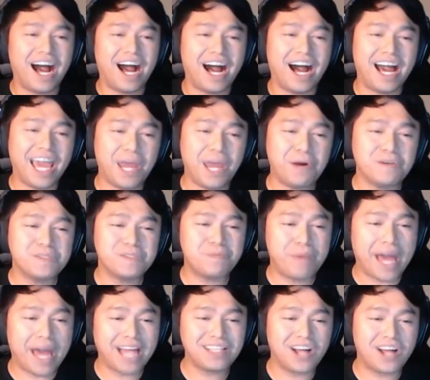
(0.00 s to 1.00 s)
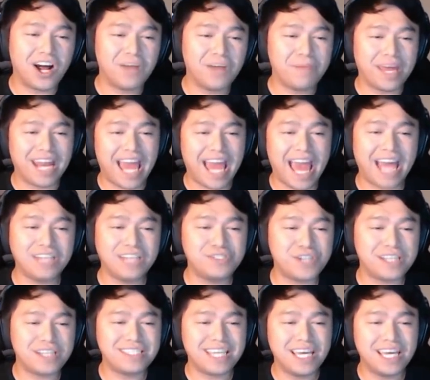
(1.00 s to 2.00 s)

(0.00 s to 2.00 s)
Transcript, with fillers: Uh, Harrow's Pact Augment. Headshots